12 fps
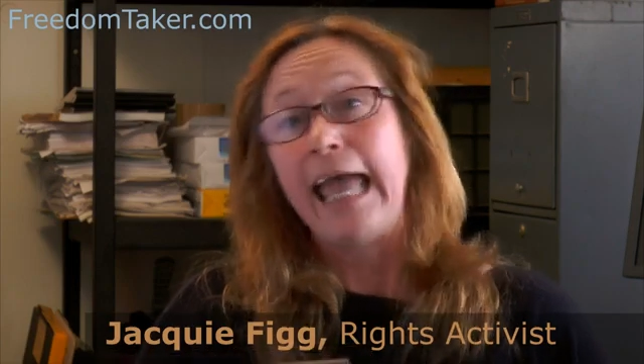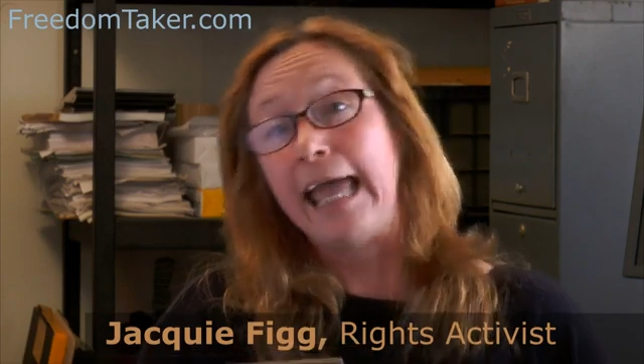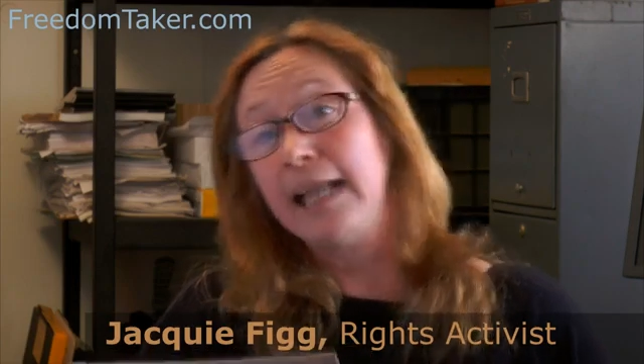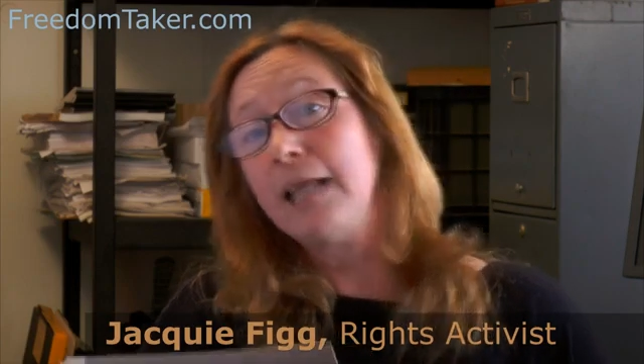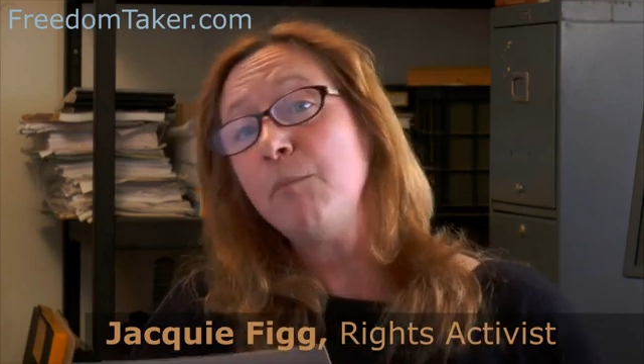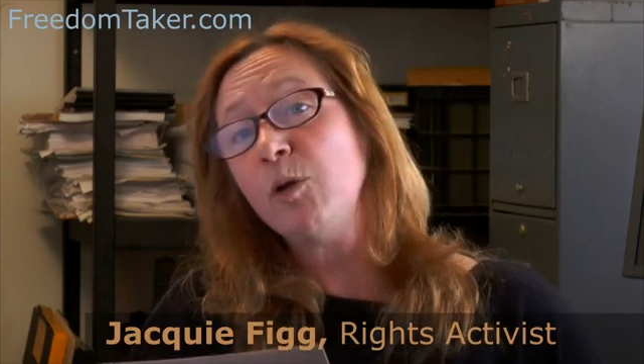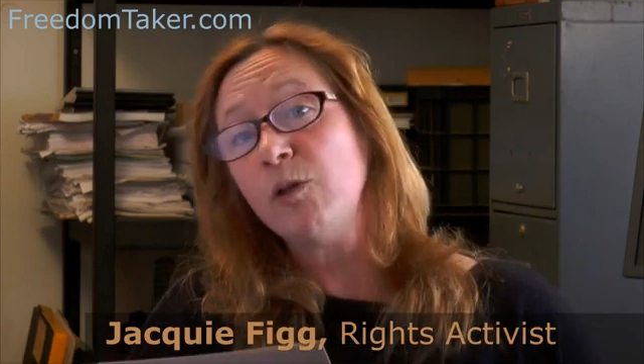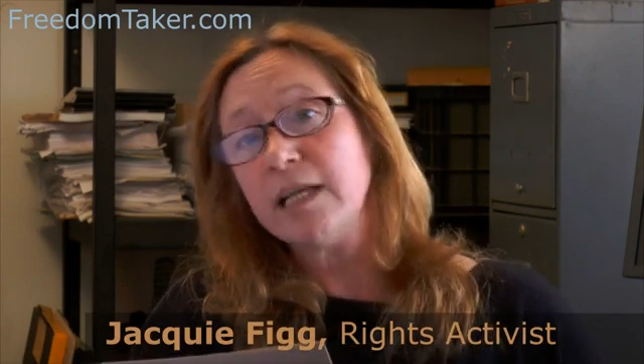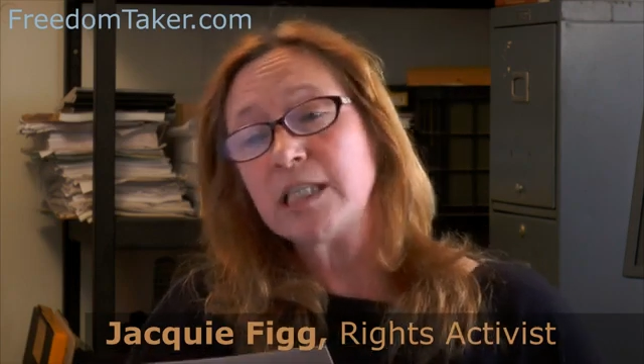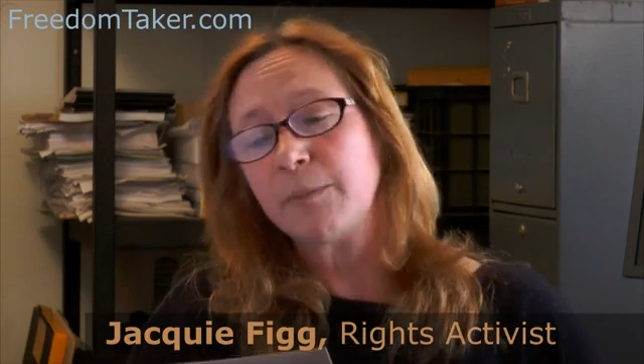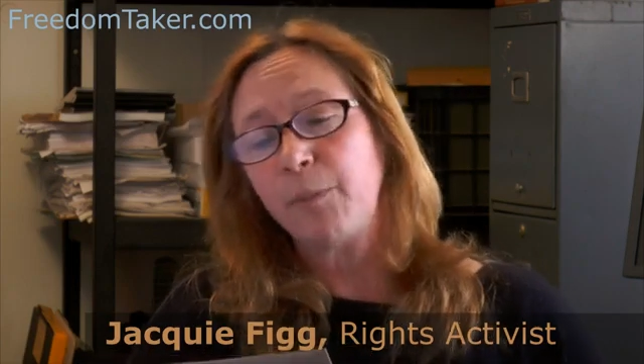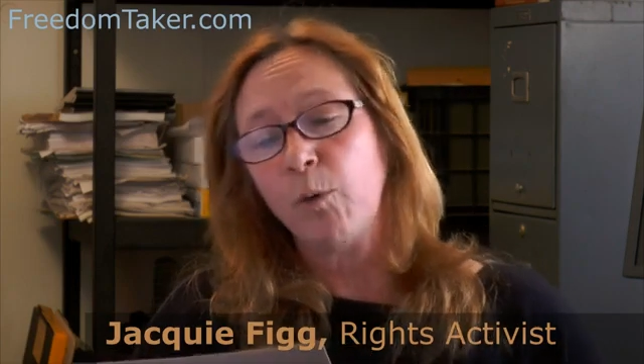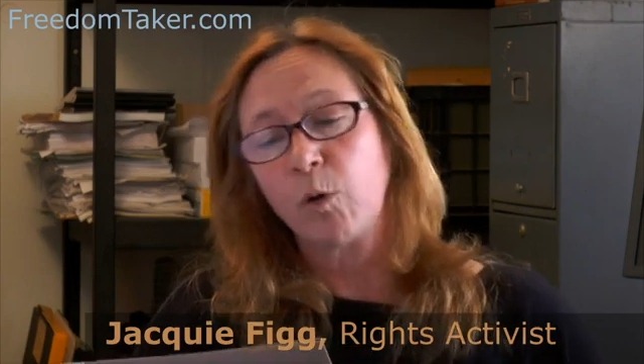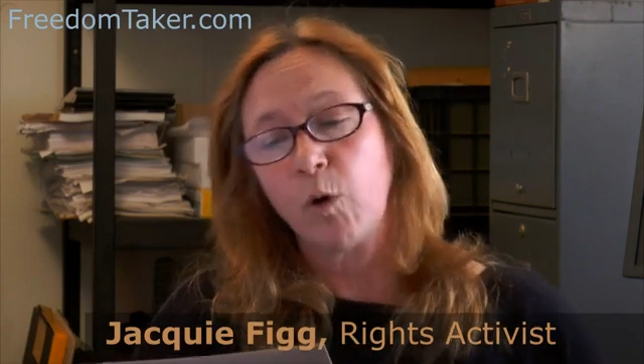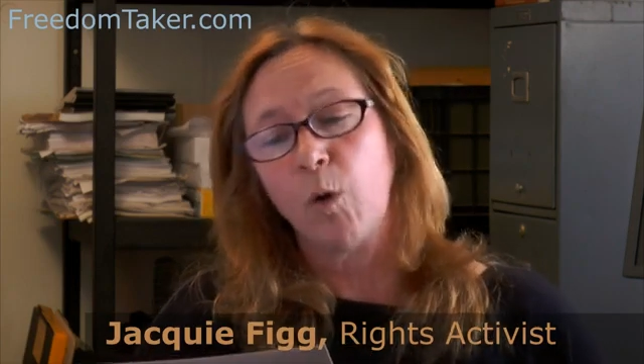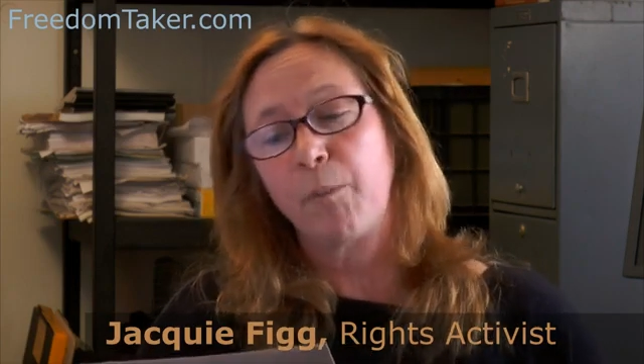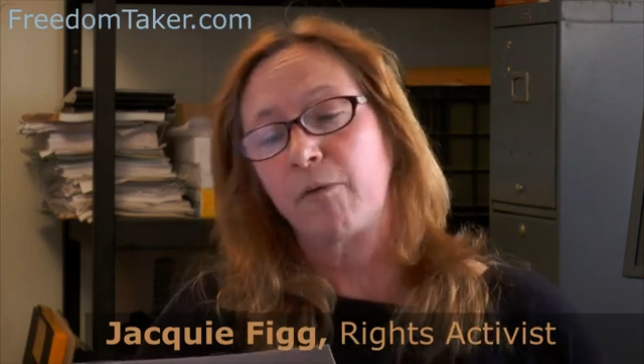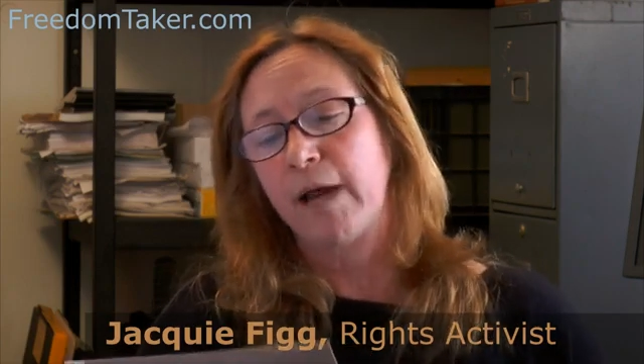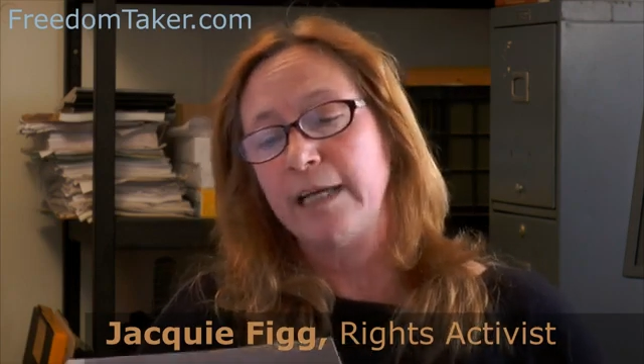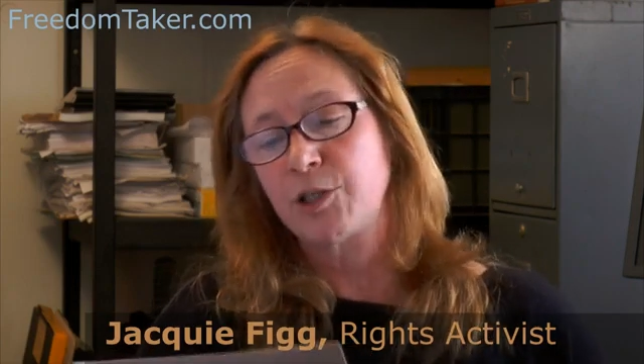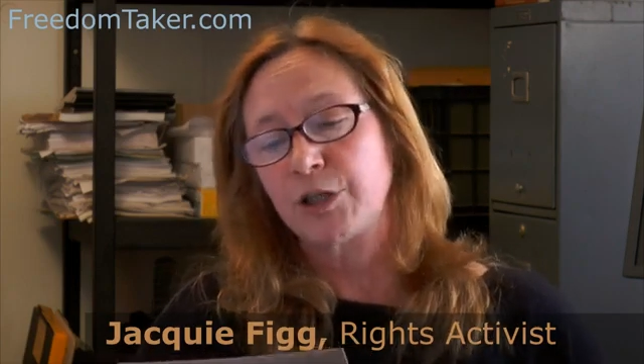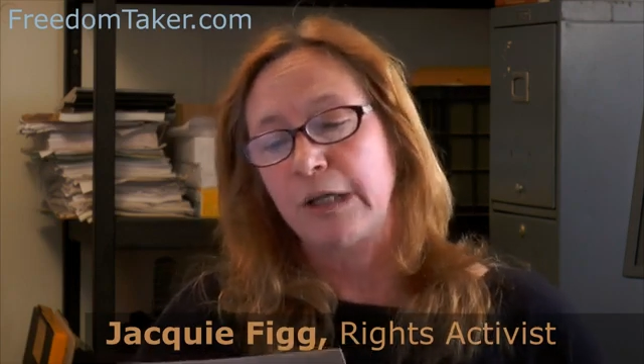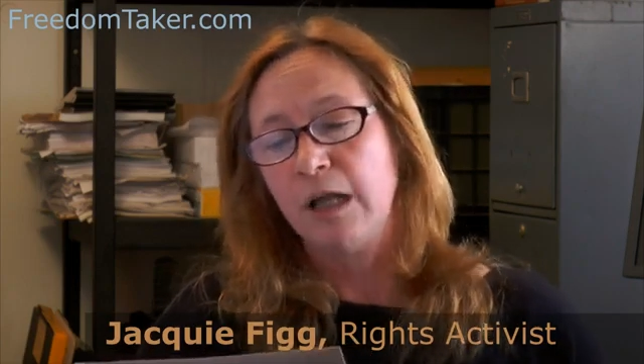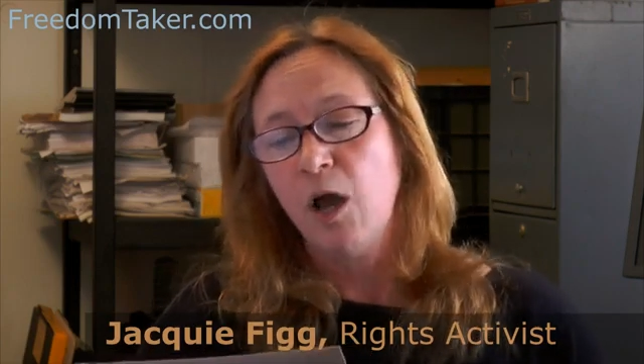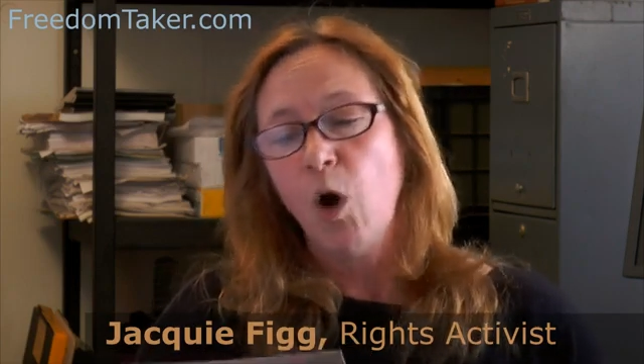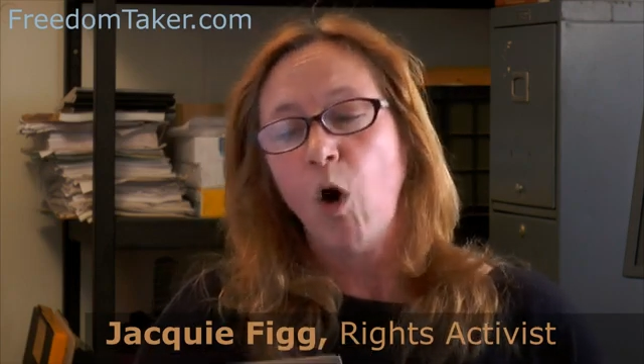any municipal corporation,